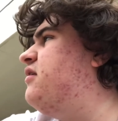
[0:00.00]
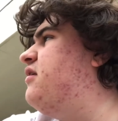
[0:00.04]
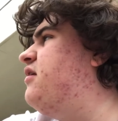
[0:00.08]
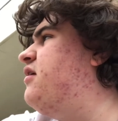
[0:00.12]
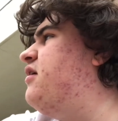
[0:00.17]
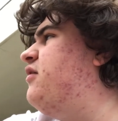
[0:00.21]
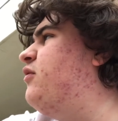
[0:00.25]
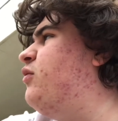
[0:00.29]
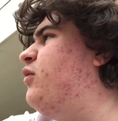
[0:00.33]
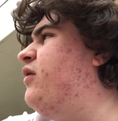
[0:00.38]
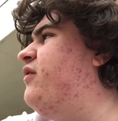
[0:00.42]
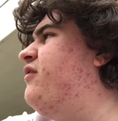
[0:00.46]

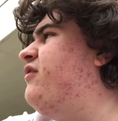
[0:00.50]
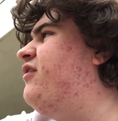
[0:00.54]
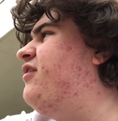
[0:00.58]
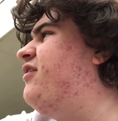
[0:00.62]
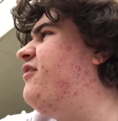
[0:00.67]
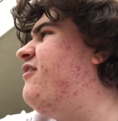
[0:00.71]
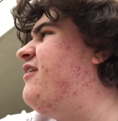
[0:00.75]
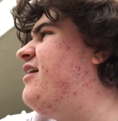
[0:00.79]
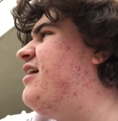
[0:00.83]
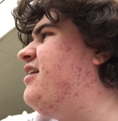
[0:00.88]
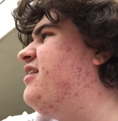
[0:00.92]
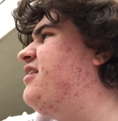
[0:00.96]
it weren't for the
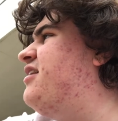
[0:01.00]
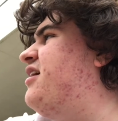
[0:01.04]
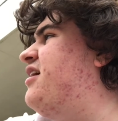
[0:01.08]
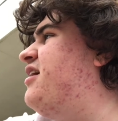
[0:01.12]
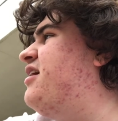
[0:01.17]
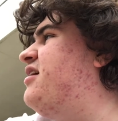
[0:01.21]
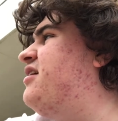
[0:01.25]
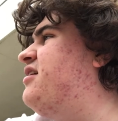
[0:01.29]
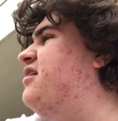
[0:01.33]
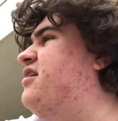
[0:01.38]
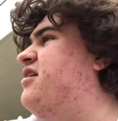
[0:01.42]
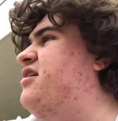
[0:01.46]
fact
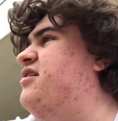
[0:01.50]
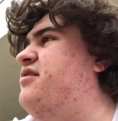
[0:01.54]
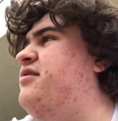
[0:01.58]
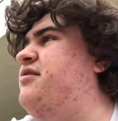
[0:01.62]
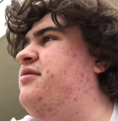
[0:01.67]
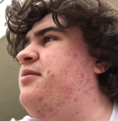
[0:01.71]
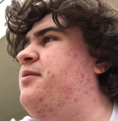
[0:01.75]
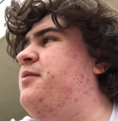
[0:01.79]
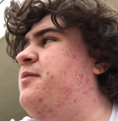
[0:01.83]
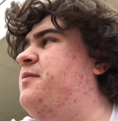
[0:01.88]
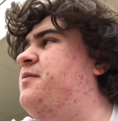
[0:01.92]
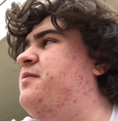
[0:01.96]
that
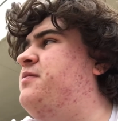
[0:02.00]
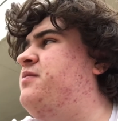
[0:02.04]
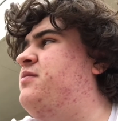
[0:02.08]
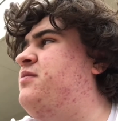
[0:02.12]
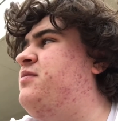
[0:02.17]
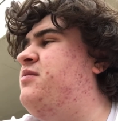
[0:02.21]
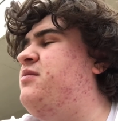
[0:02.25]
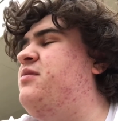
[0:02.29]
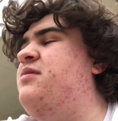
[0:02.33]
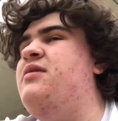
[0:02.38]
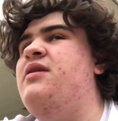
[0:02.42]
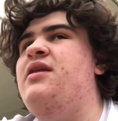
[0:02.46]
you
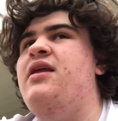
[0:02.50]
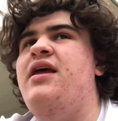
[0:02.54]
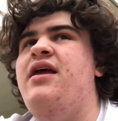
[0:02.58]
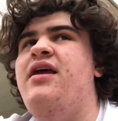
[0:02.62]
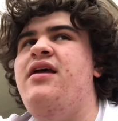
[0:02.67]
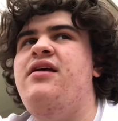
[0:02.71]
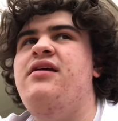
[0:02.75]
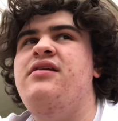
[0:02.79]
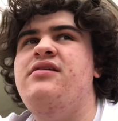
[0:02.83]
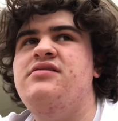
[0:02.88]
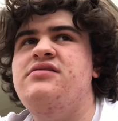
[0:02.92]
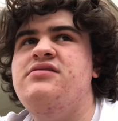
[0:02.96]

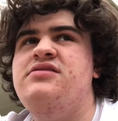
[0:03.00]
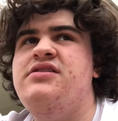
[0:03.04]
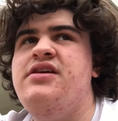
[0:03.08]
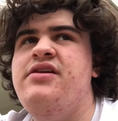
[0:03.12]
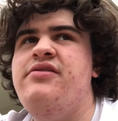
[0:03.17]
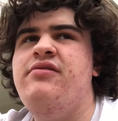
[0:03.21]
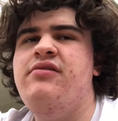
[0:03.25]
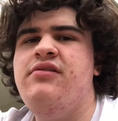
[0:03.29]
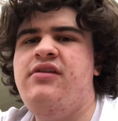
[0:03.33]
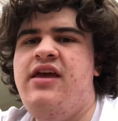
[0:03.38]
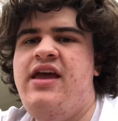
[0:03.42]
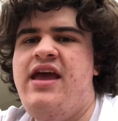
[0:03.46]

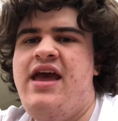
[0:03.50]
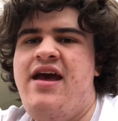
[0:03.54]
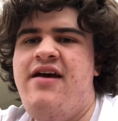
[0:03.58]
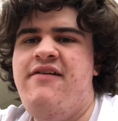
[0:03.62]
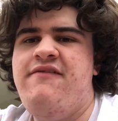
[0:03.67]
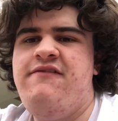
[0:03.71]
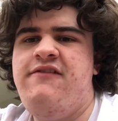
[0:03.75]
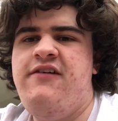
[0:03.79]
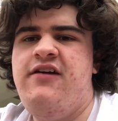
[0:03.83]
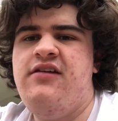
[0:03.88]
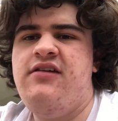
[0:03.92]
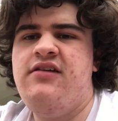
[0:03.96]
secretly have
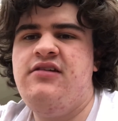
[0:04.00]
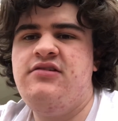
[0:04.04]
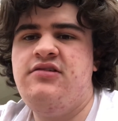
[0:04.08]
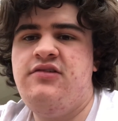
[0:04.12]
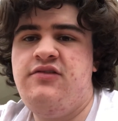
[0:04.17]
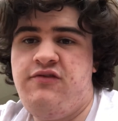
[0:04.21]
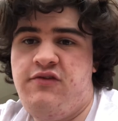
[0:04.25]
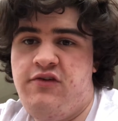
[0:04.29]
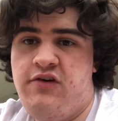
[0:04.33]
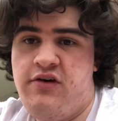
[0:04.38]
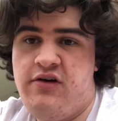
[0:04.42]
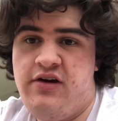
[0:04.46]
feelings
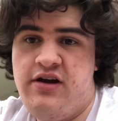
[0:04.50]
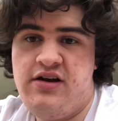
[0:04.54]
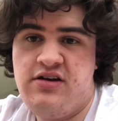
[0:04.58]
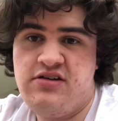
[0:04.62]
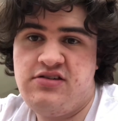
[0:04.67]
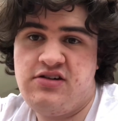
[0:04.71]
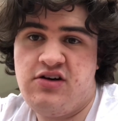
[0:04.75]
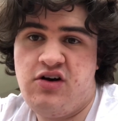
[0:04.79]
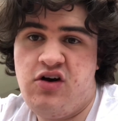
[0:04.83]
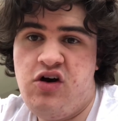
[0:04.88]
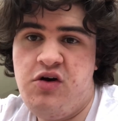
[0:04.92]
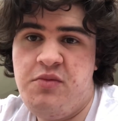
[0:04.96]
for
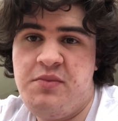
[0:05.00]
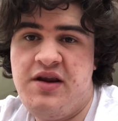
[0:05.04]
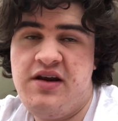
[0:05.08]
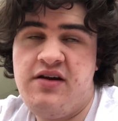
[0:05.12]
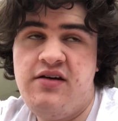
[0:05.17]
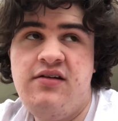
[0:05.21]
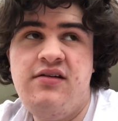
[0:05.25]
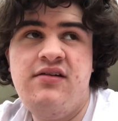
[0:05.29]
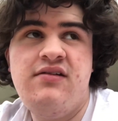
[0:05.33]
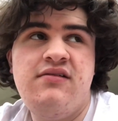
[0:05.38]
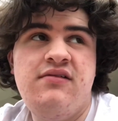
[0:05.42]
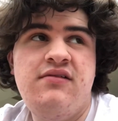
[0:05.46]
Innocent
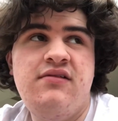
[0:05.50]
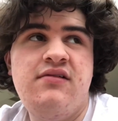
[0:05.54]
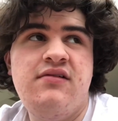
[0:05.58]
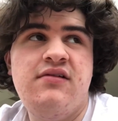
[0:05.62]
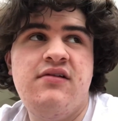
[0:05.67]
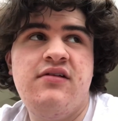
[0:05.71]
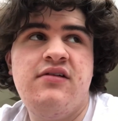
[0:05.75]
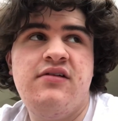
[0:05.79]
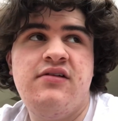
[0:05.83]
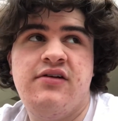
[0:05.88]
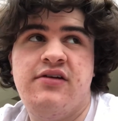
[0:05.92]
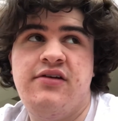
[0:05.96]
Armin.
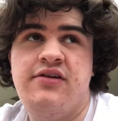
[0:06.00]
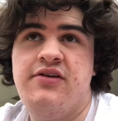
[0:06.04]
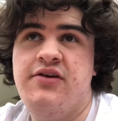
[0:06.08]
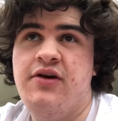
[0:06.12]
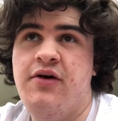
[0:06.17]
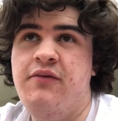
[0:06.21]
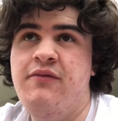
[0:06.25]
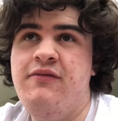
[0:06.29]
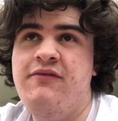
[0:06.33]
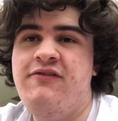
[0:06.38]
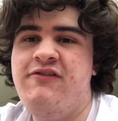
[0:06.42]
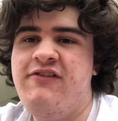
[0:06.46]

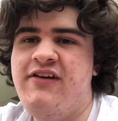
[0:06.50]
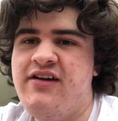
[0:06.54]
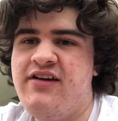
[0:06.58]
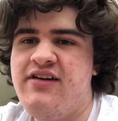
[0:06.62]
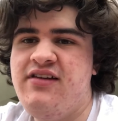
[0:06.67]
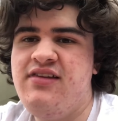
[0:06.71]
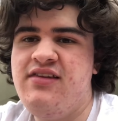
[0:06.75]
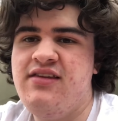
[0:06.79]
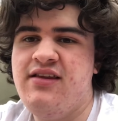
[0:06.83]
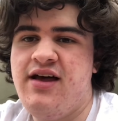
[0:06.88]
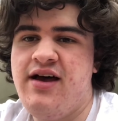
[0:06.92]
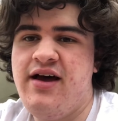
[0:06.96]
Don't
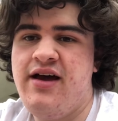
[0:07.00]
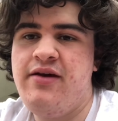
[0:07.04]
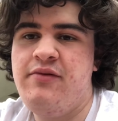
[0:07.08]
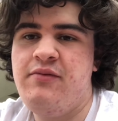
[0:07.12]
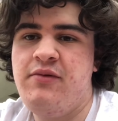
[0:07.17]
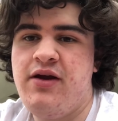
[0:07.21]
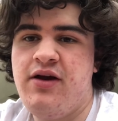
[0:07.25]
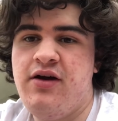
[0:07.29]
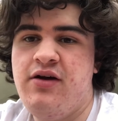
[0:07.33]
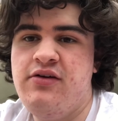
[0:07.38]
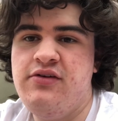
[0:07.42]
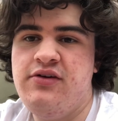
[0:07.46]
fucking lie,
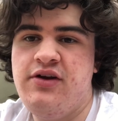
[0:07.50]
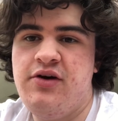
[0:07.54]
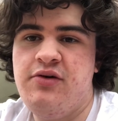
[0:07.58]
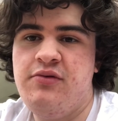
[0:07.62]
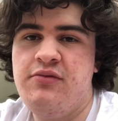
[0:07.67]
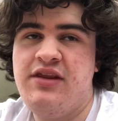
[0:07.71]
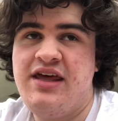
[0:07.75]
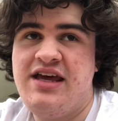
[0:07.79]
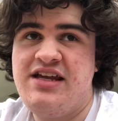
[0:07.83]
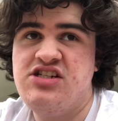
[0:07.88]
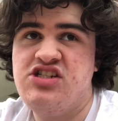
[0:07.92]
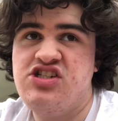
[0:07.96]
we all know
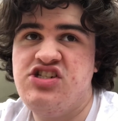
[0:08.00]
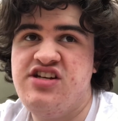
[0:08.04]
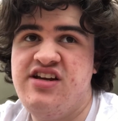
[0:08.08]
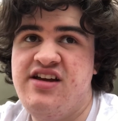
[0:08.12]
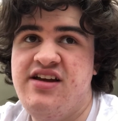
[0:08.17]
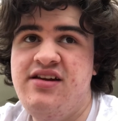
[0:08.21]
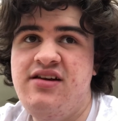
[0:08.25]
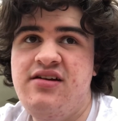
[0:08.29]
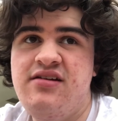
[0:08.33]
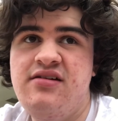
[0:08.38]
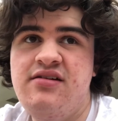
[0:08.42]
that shit.